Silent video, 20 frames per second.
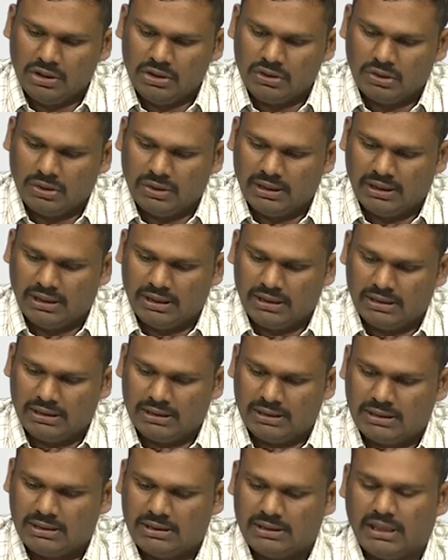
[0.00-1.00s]
So it is
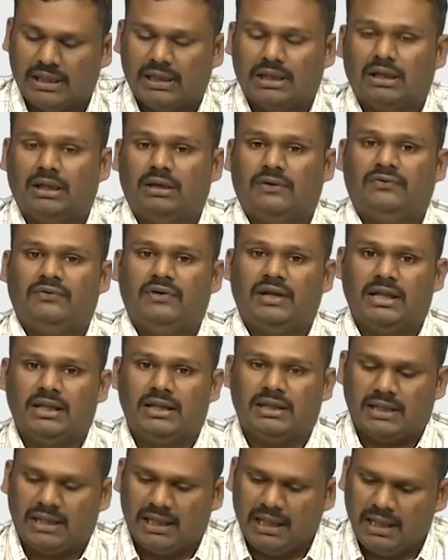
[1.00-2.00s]
cycle of
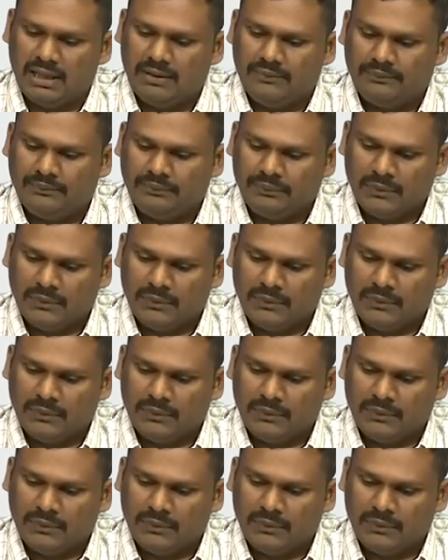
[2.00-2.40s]
length k,